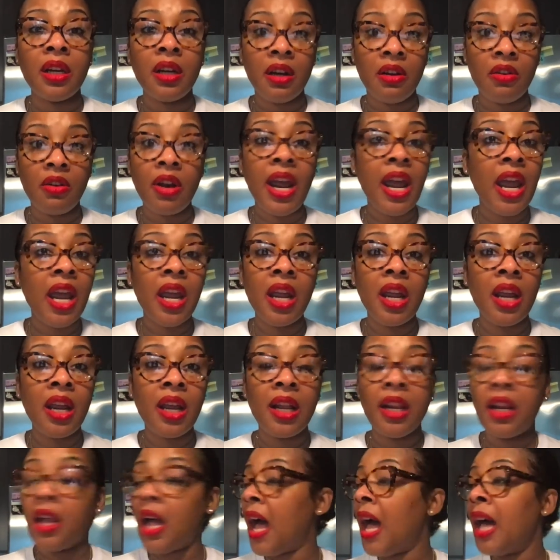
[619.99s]
Okay,
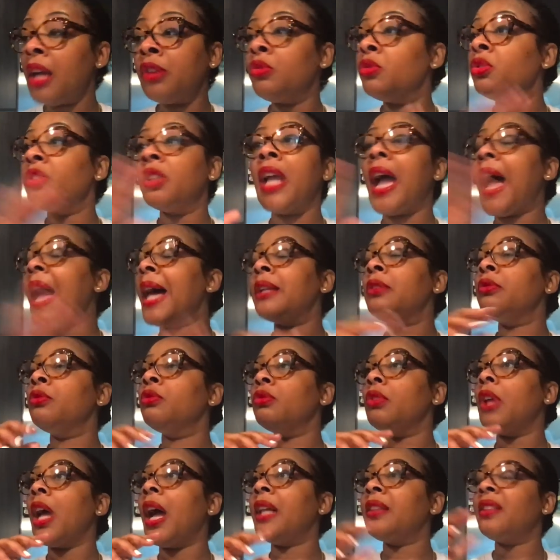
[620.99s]

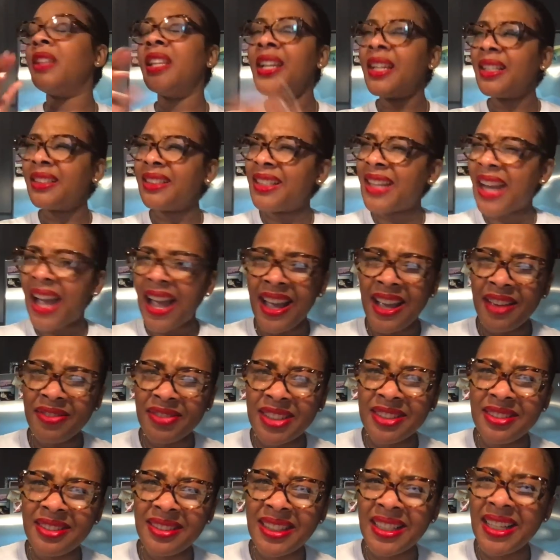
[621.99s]
I think, did I have
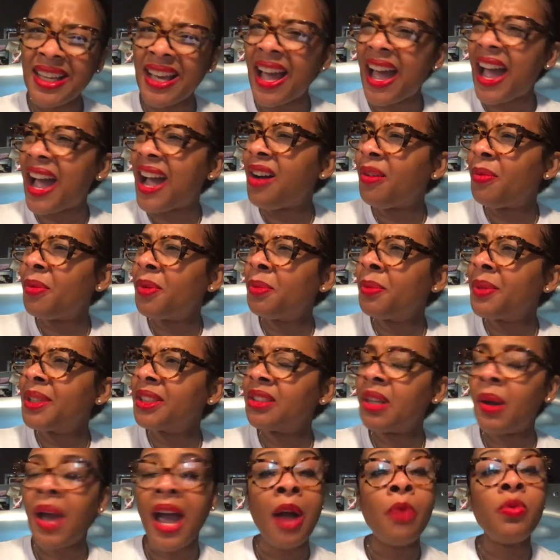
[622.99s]
to see an album or
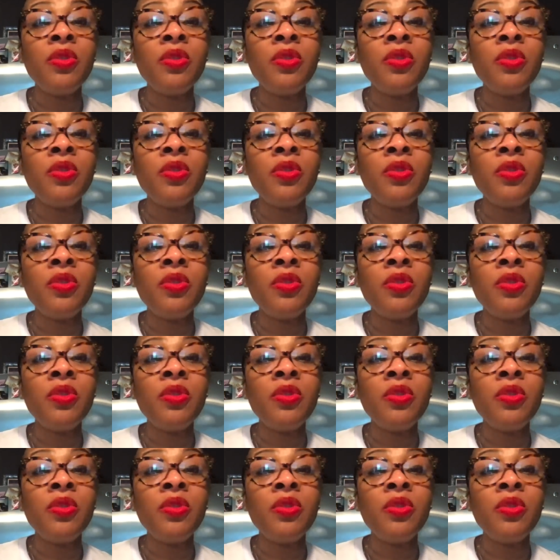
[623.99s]
something?